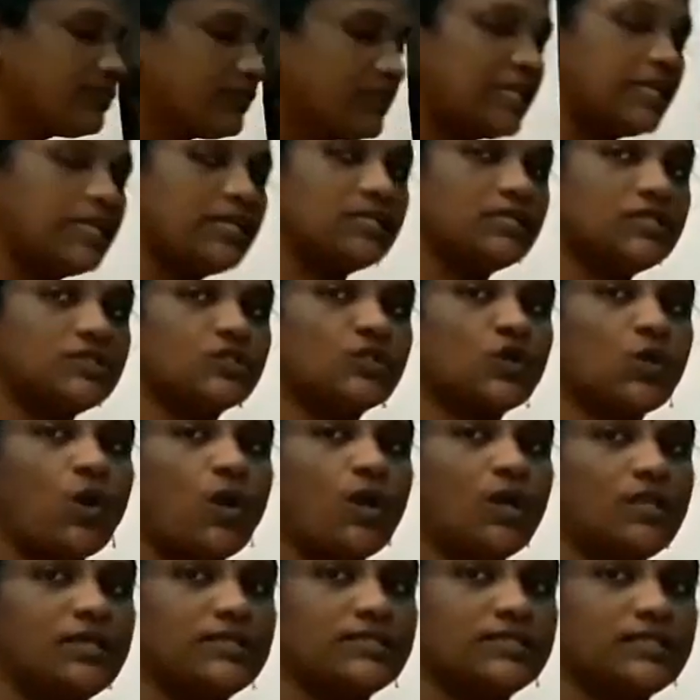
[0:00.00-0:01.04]
then it is
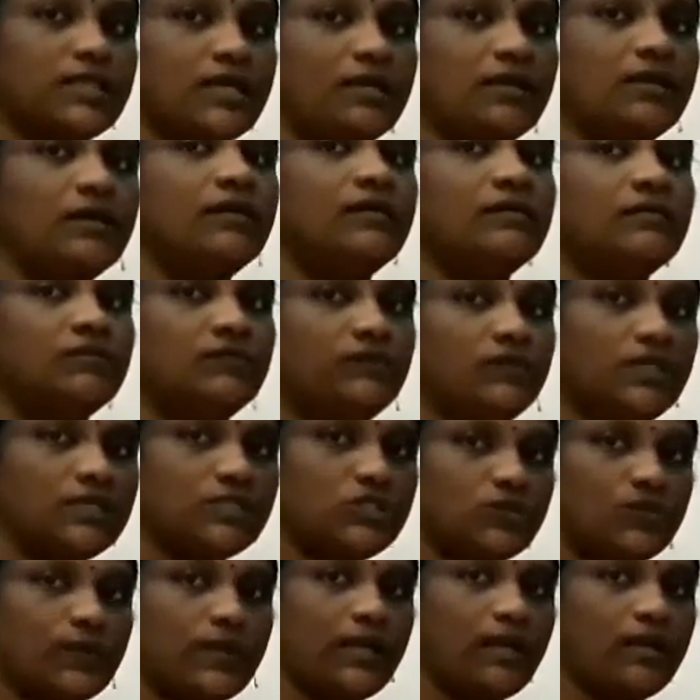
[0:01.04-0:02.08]
called as a
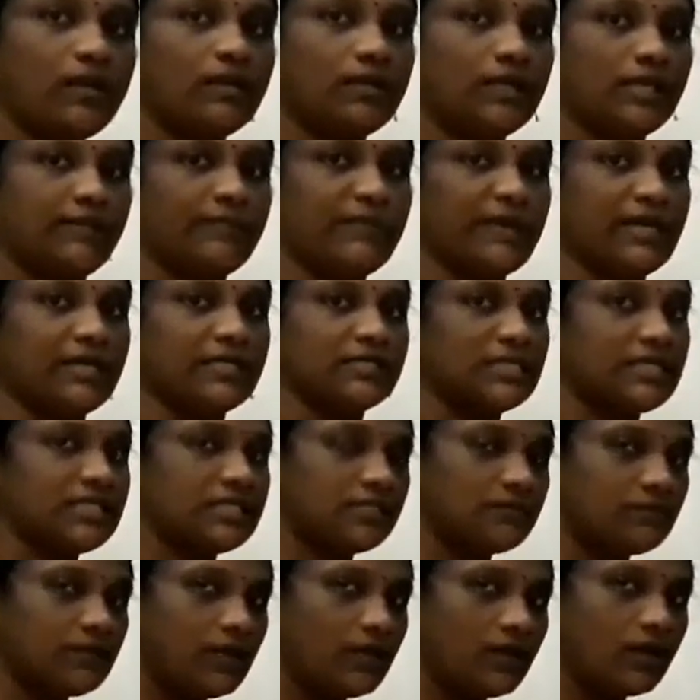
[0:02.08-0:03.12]
virtual image.
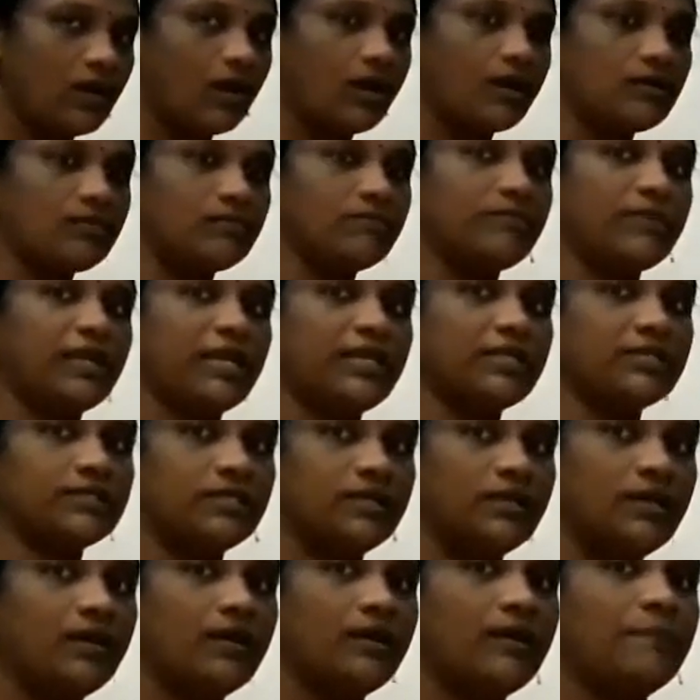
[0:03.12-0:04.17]
It will not meet
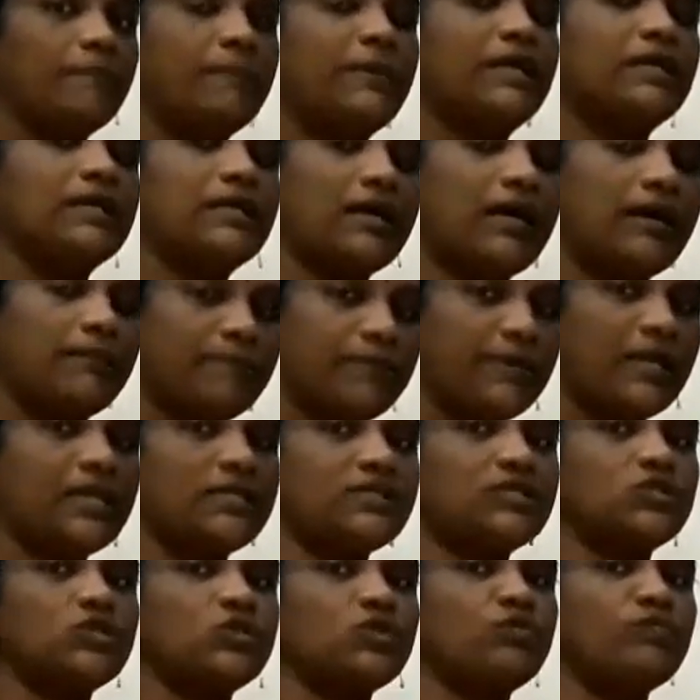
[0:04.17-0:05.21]
but
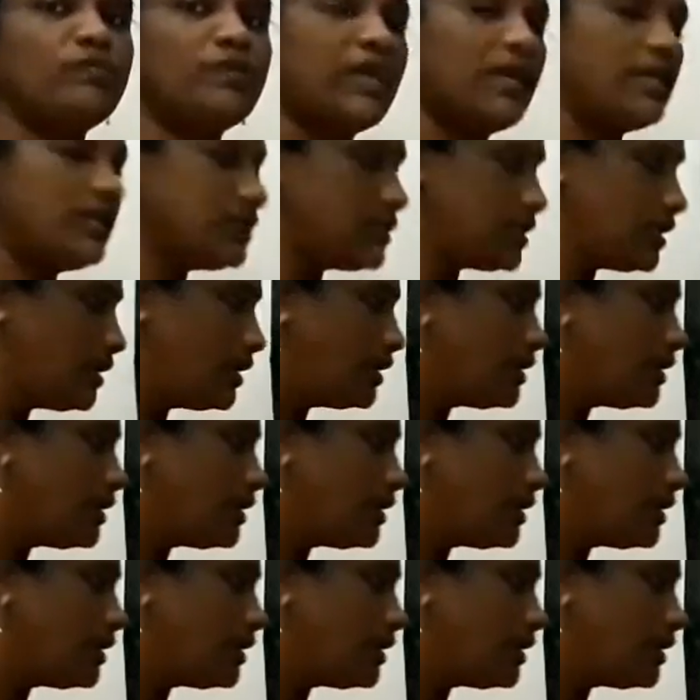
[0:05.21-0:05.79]
appears to meet